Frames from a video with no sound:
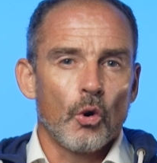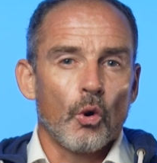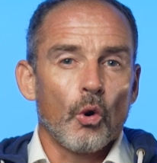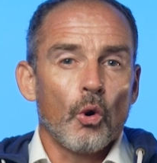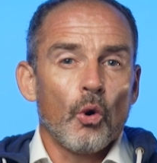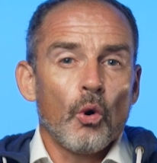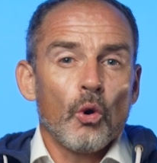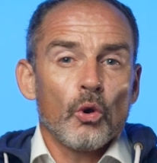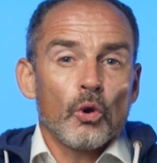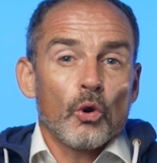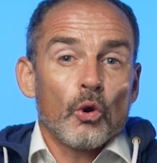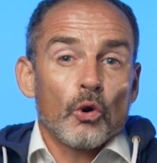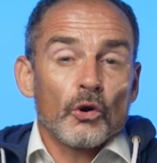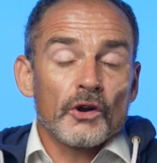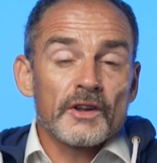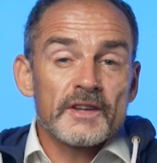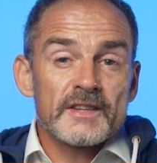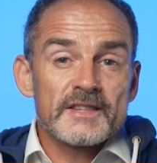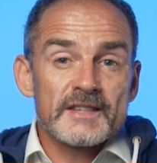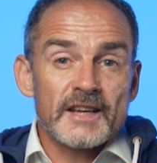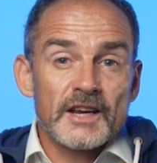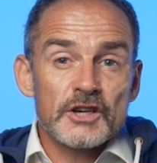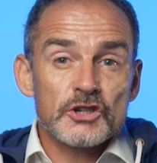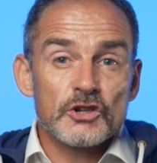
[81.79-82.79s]
all
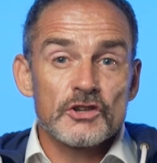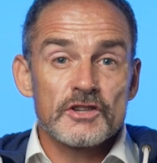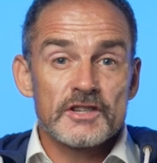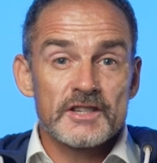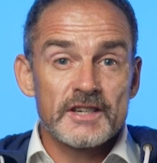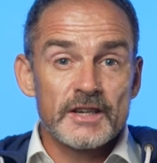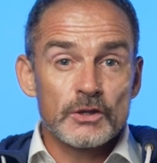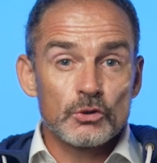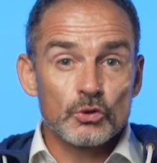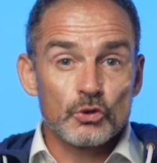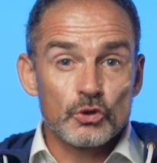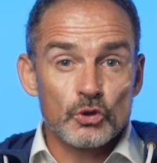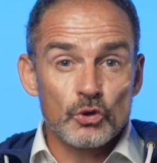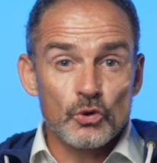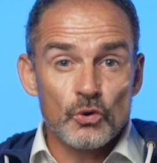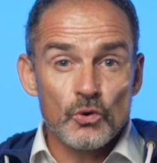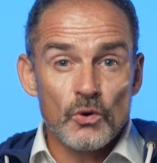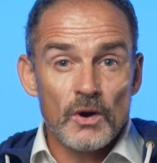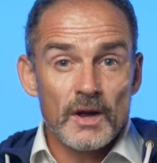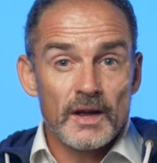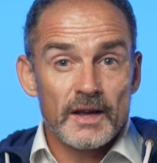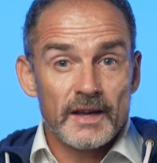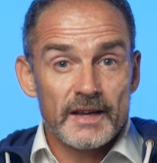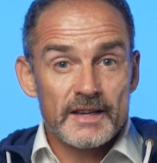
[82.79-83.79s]
organizations need to
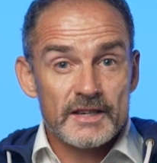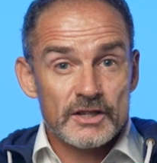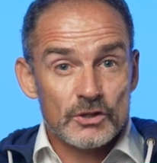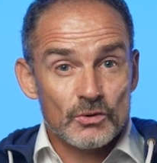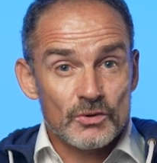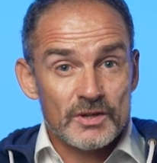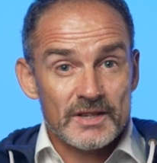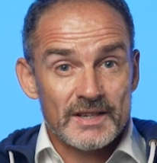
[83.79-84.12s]
do is to